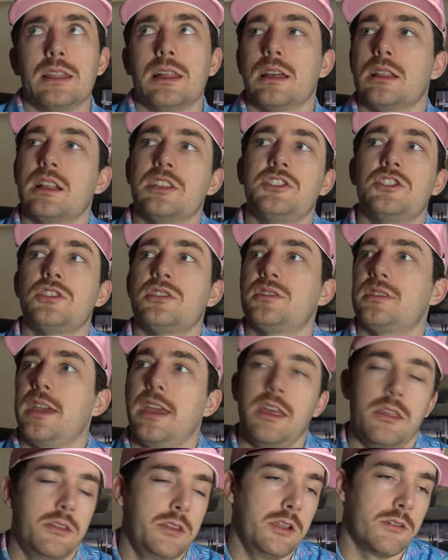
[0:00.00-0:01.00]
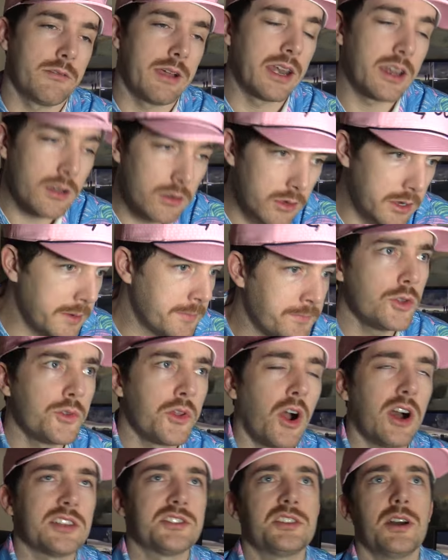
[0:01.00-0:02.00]
Like, let's just say theoretically, you
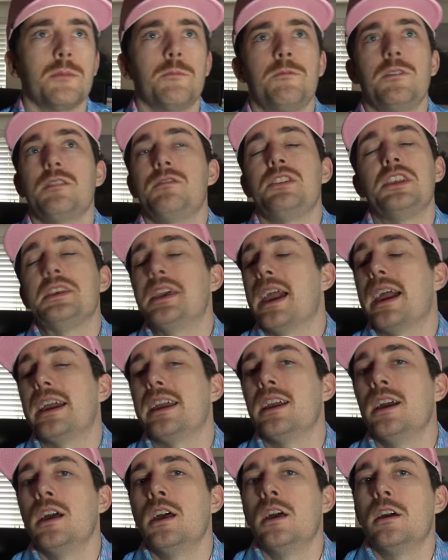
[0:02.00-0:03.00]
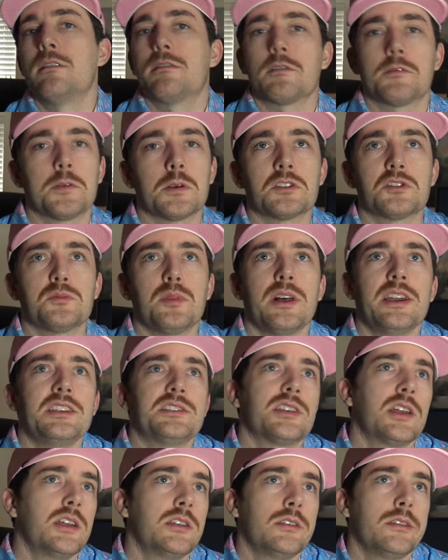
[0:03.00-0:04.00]
tossed up 50K for first
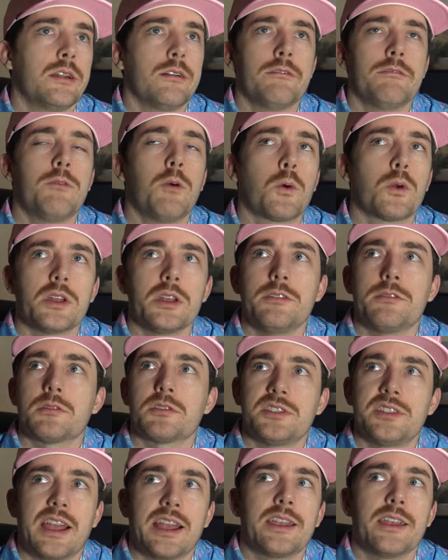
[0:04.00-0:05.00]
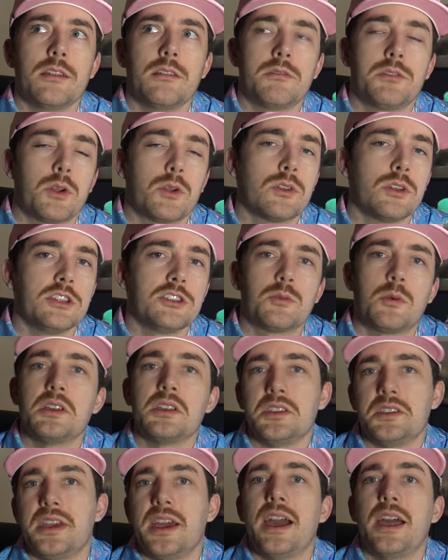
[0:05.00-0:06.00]
place, you know, 40 for second, 30,
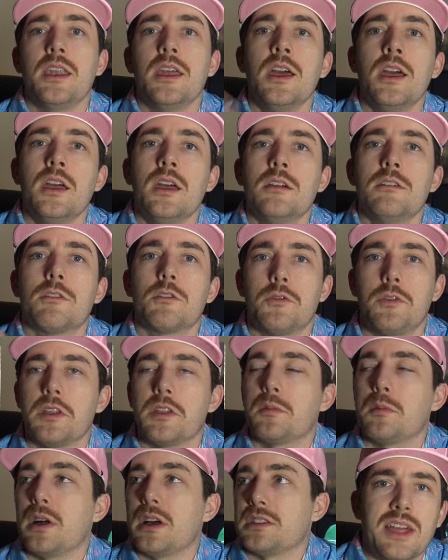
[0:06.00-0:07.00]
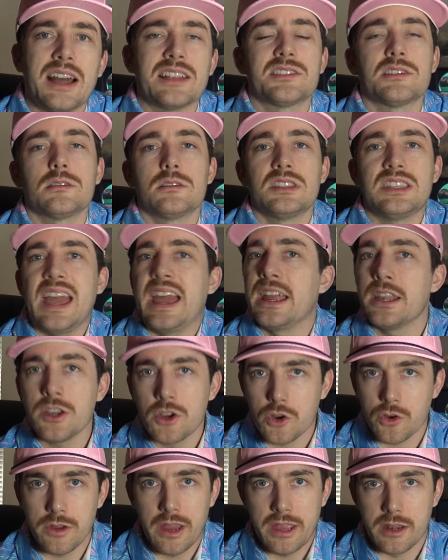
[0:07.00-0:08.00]
20, 10 for fifth place. That's 10
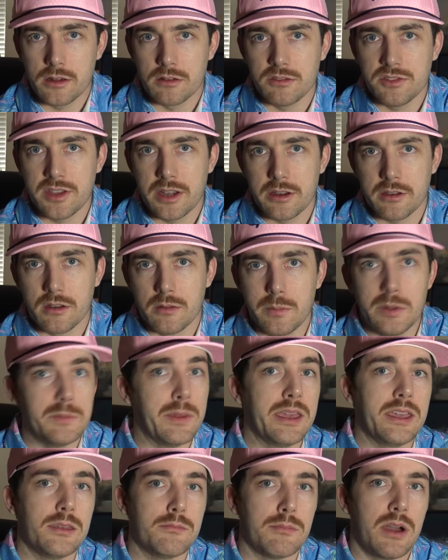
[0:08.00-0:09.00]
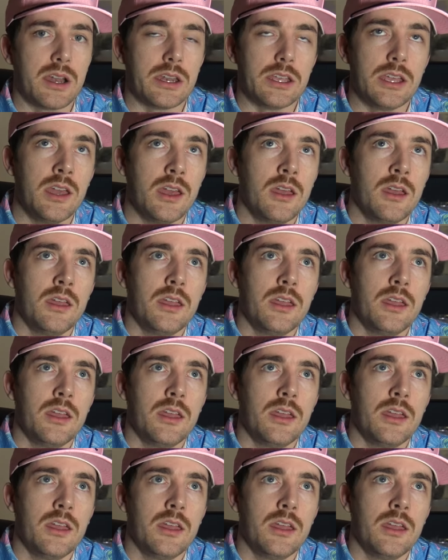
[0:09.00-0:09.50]
creators that are going to be making money.